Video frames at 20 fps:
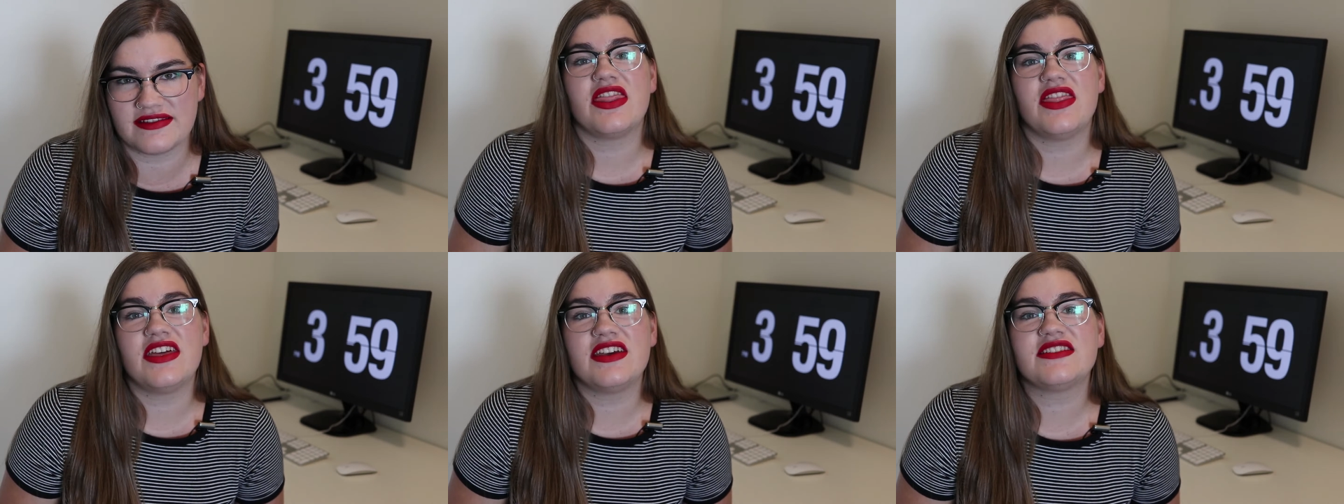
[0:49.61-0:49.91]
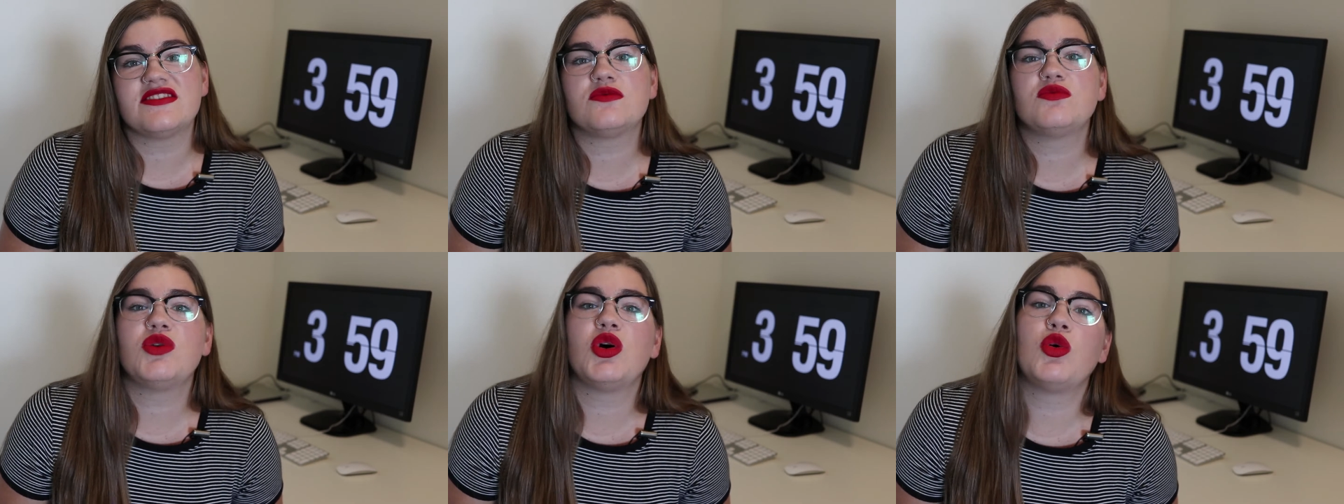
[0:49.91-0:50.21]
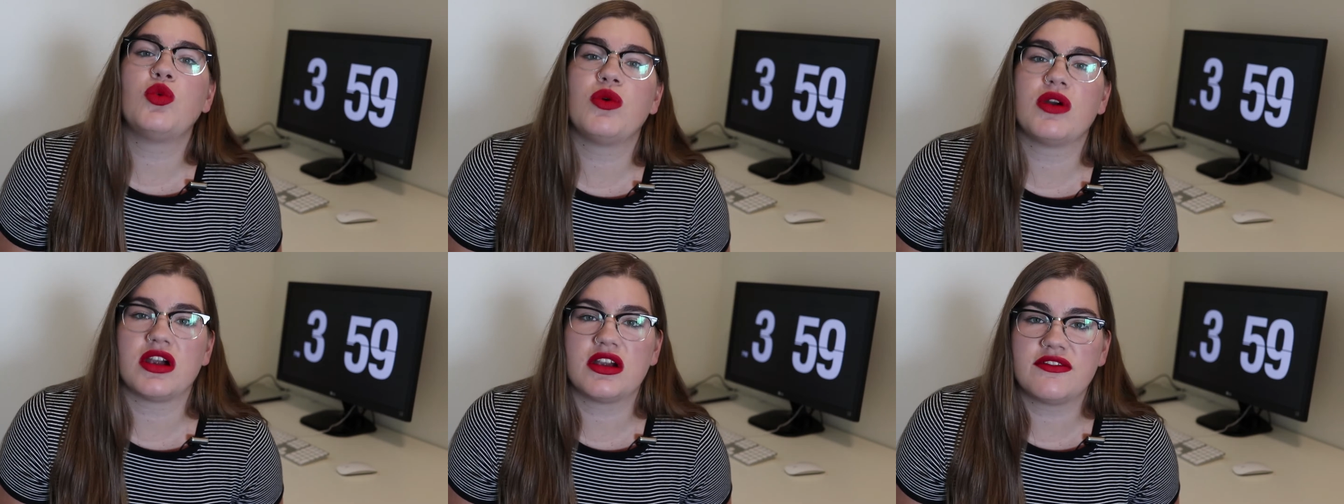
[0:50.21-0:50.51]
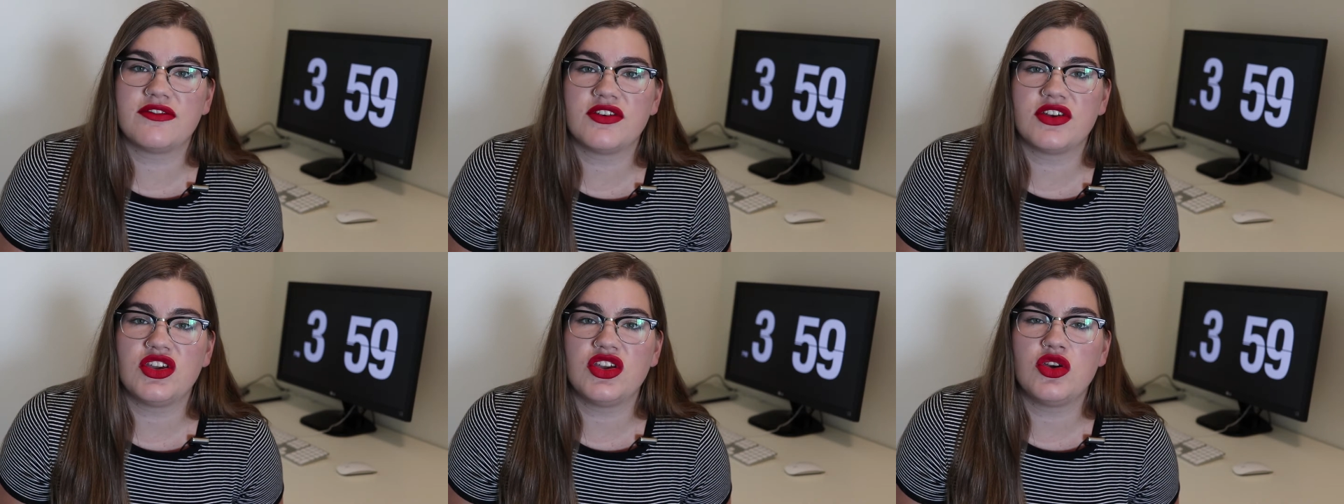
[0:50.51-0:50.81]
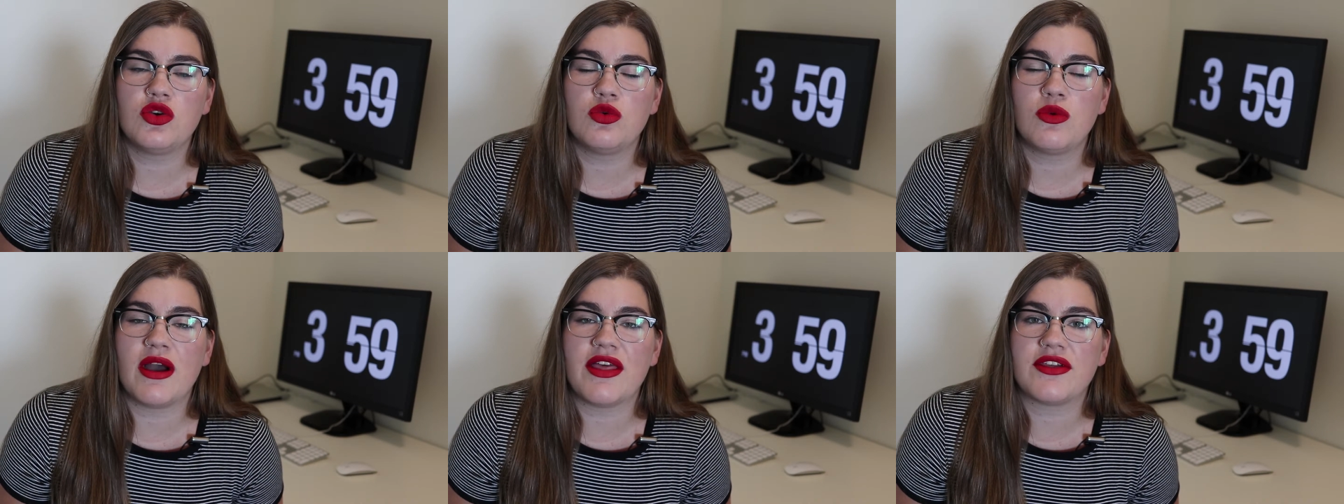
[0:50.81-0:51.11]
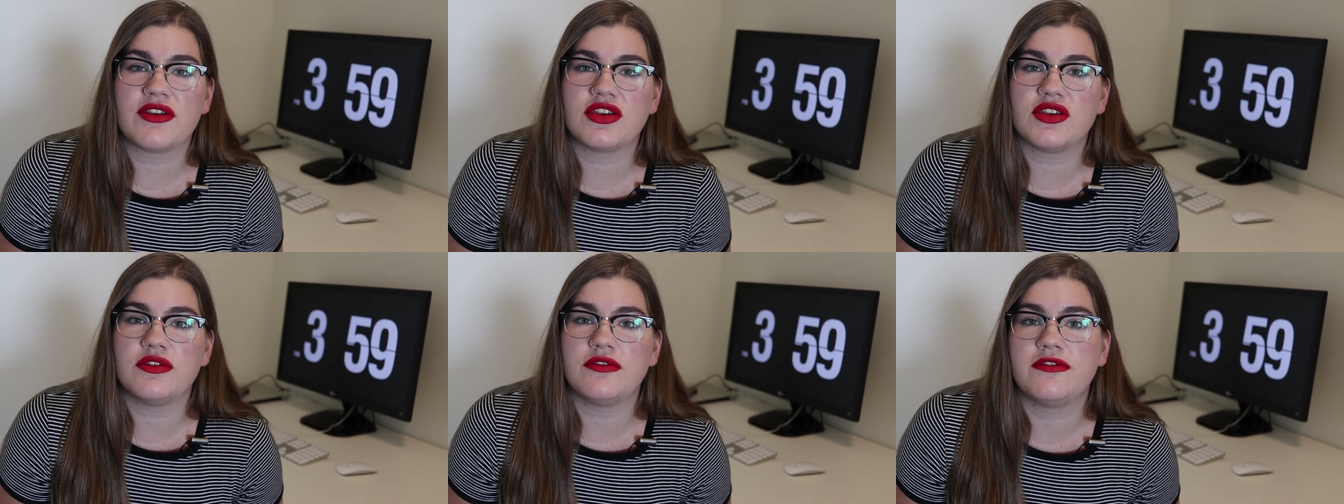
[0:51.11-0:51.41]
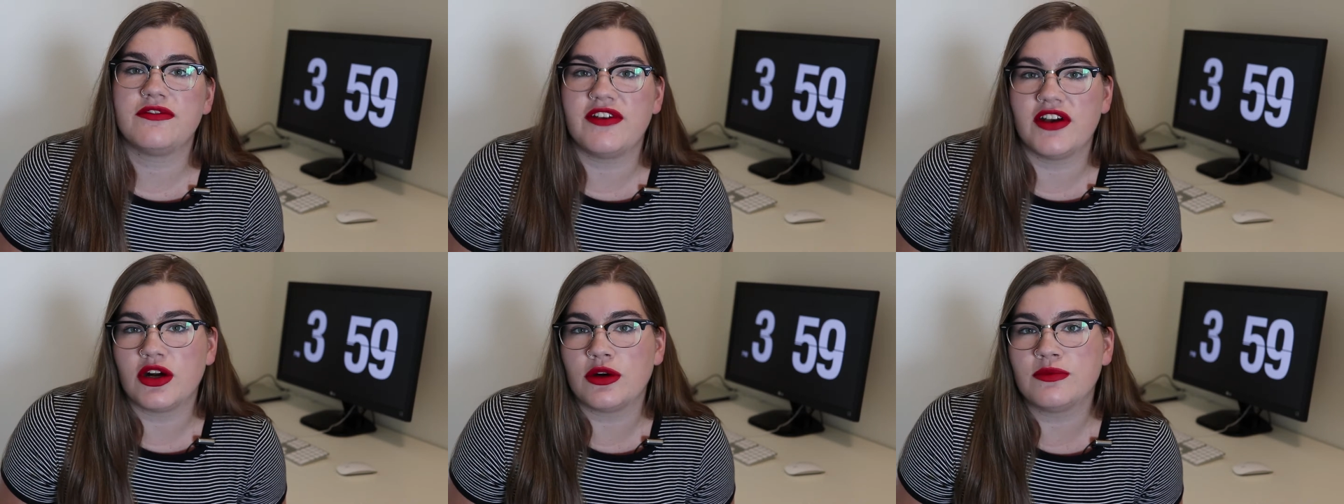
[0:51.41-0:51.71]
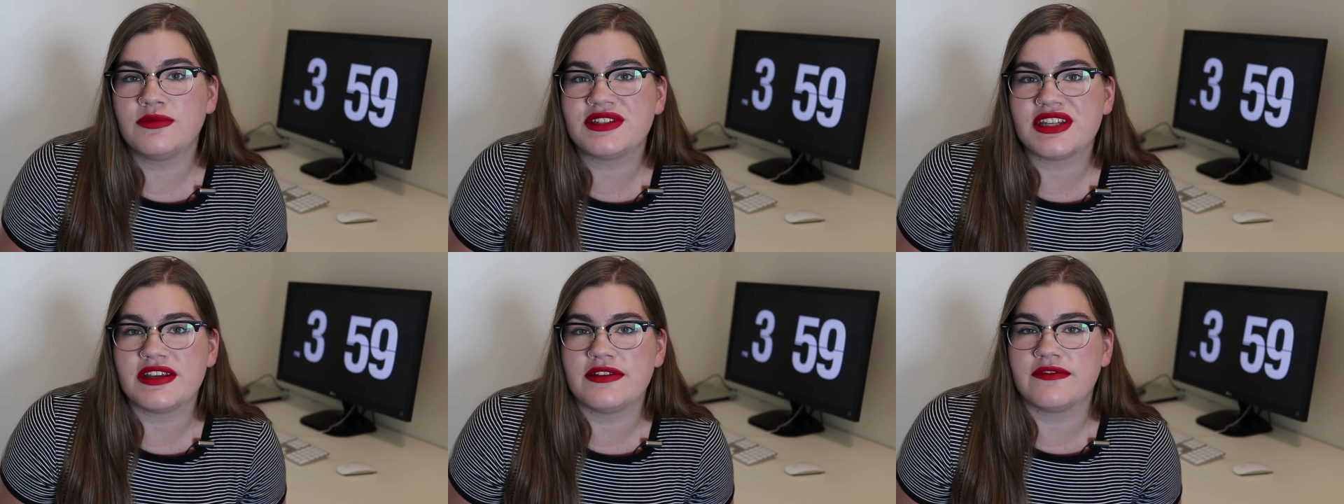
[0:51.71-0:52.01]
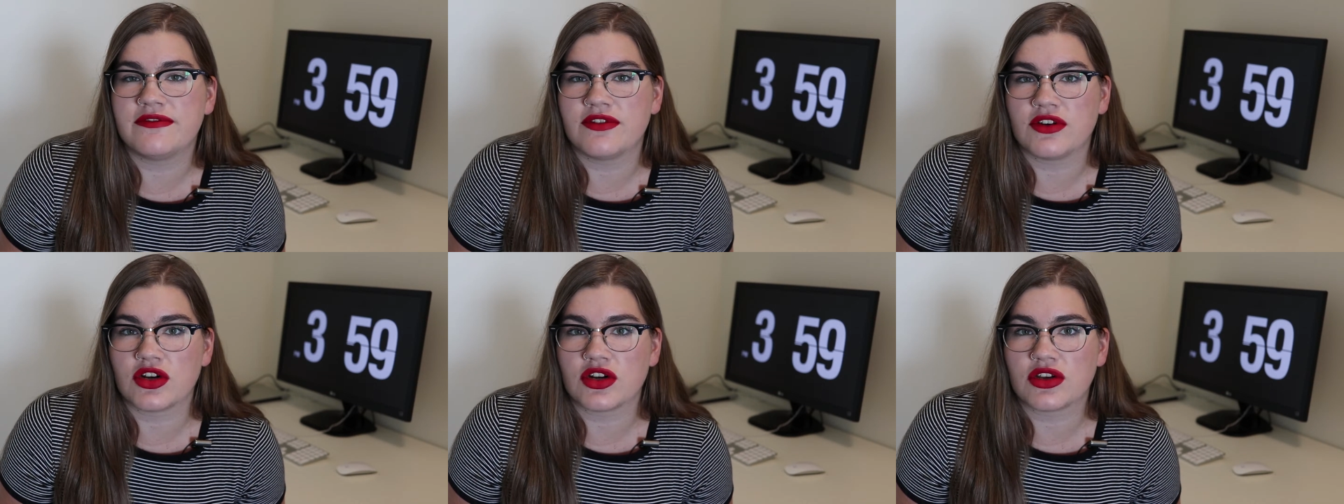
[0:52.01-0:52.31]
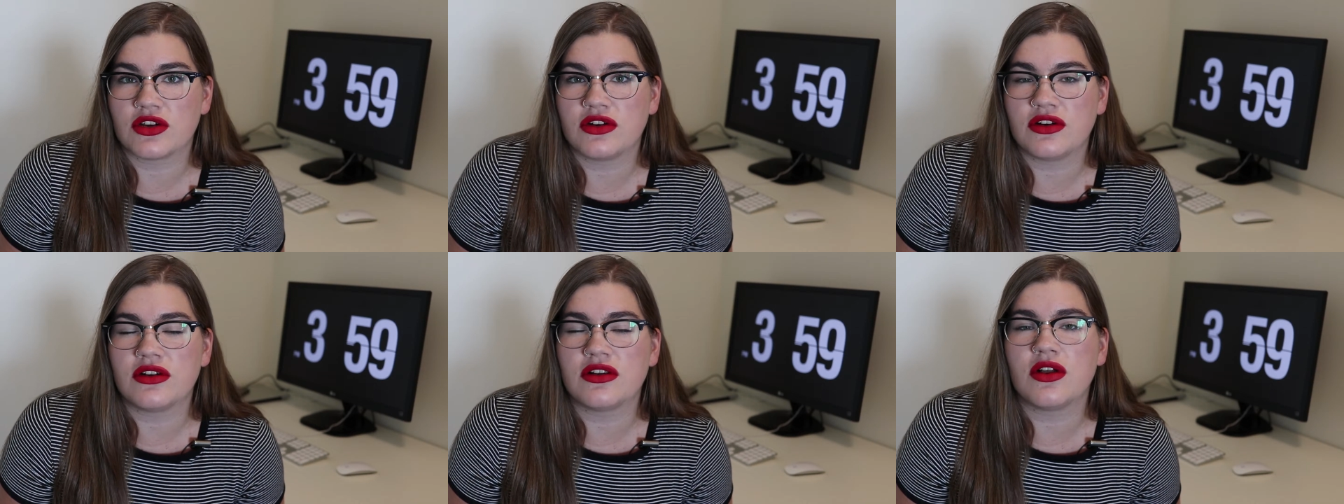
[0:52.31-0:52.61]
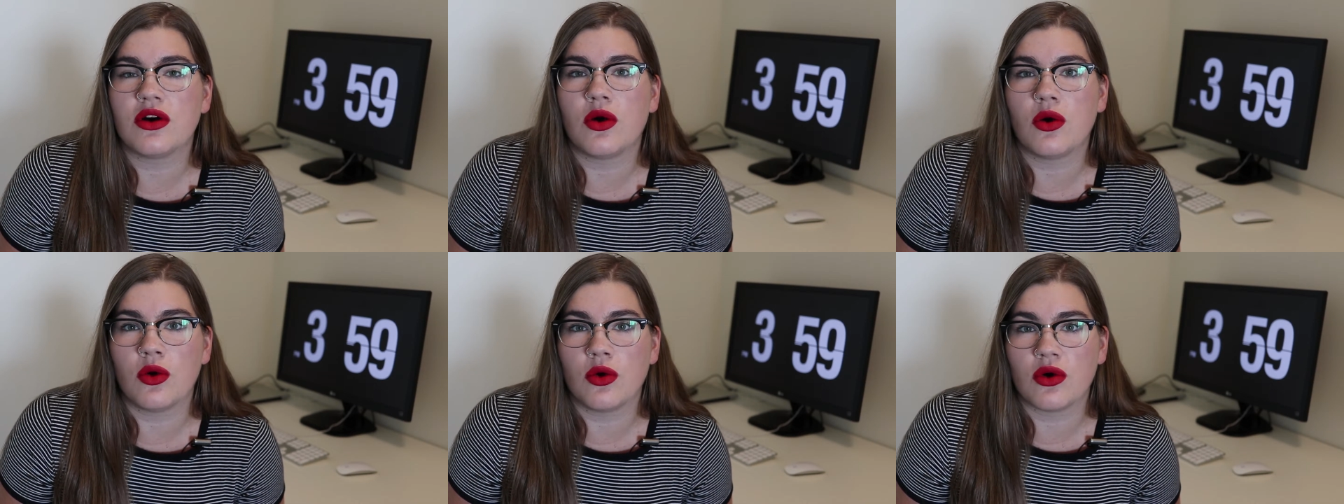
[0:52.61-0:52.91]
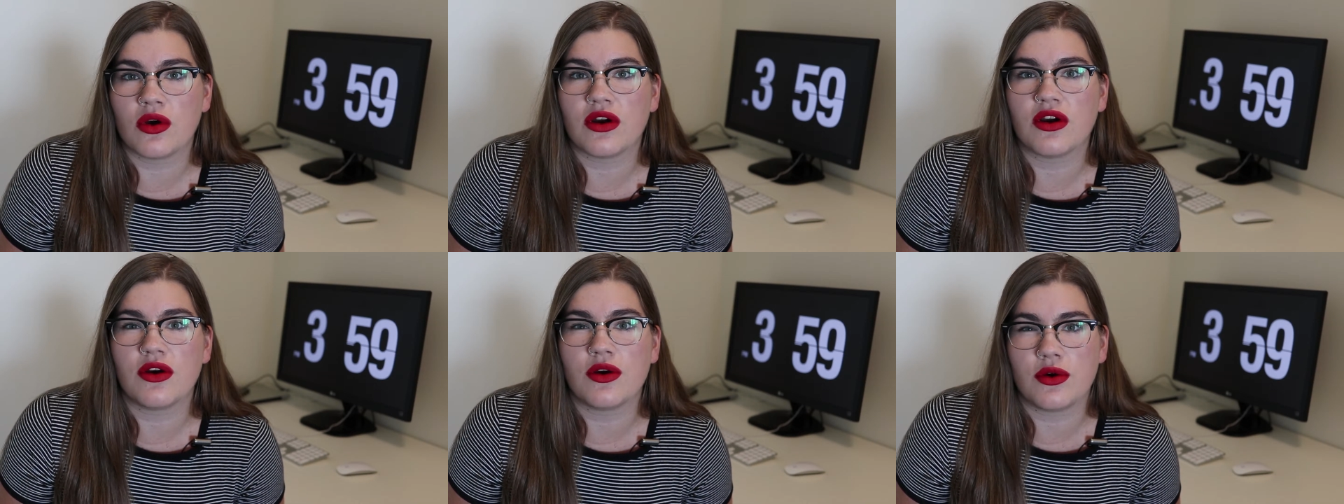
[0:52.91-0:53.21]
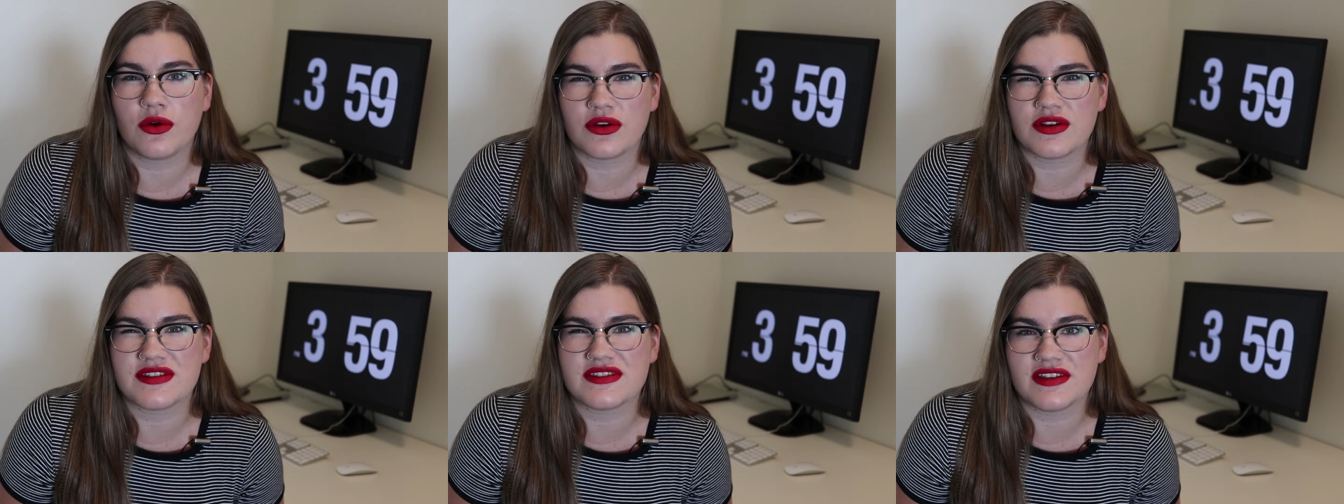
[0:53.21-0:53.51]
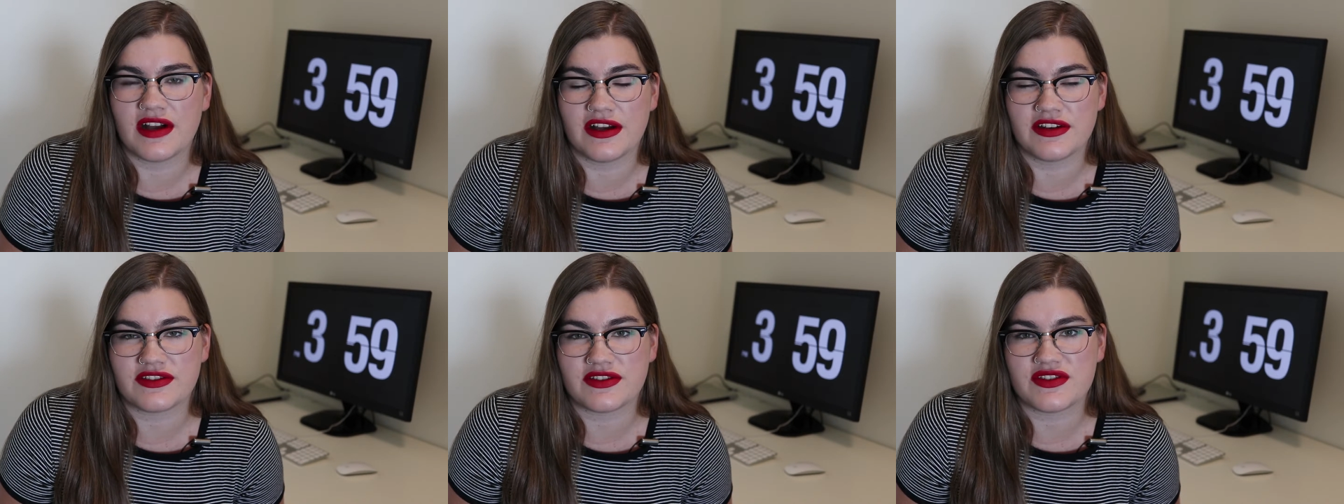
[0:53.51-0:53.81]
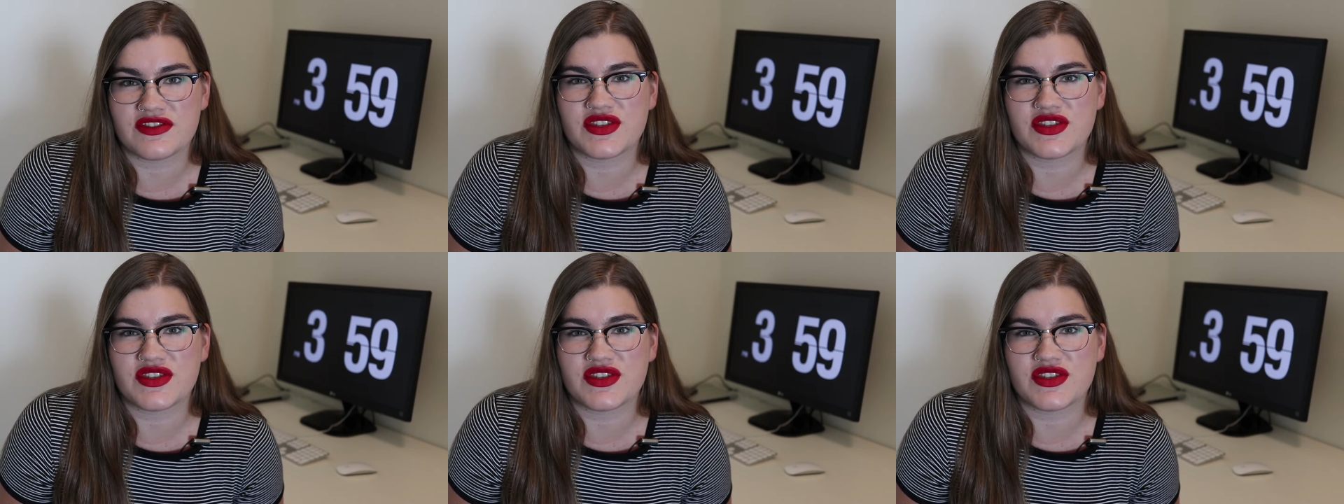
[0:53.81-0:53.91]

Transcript: This will work for you whether you filmed in vertical or horizontal.